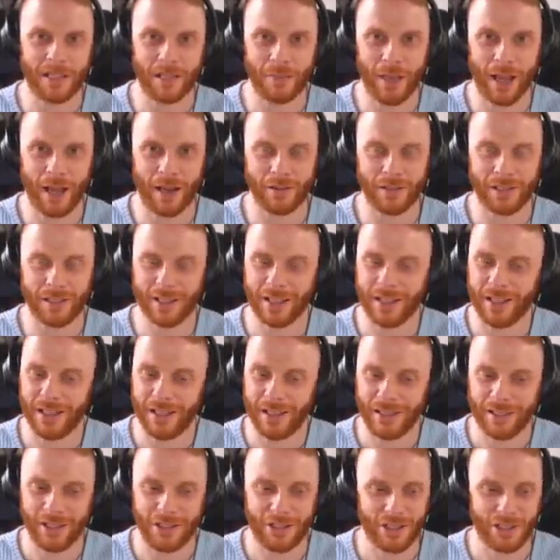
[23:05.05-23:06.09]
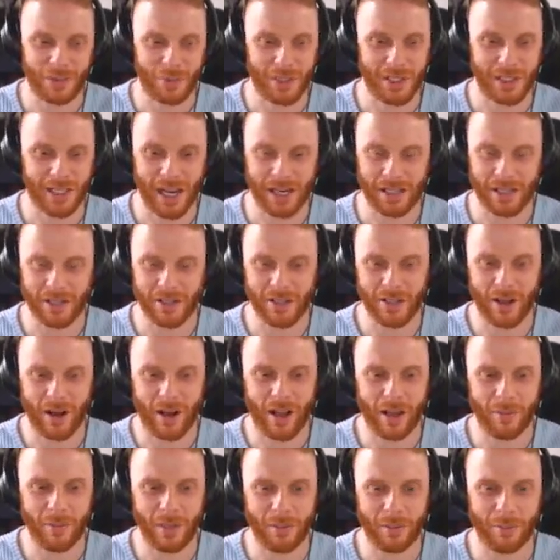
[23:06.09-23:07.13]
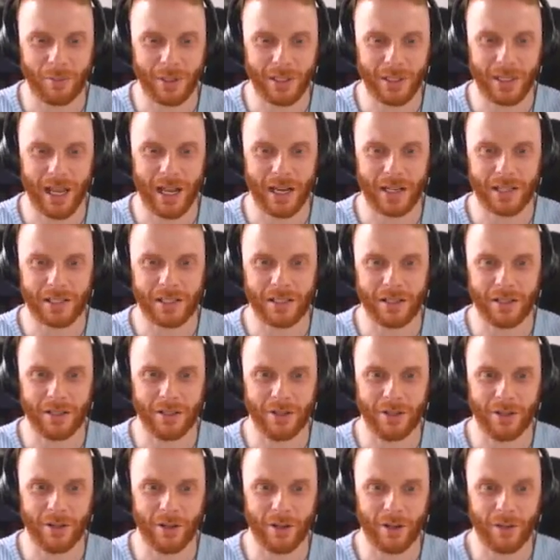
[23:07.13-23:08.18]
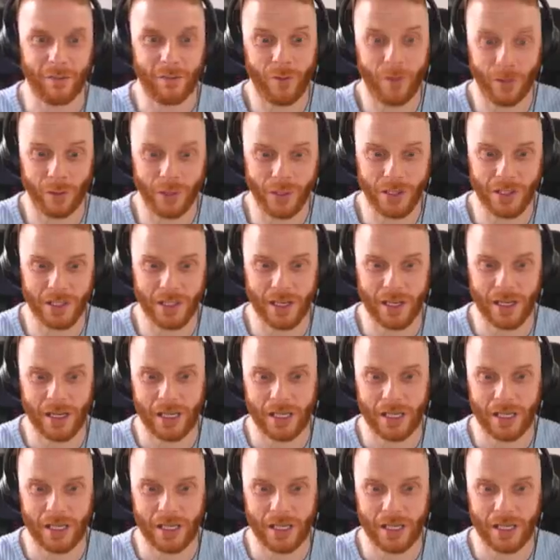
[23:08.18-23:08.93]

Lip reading: amount that just protects your time and protects your focus.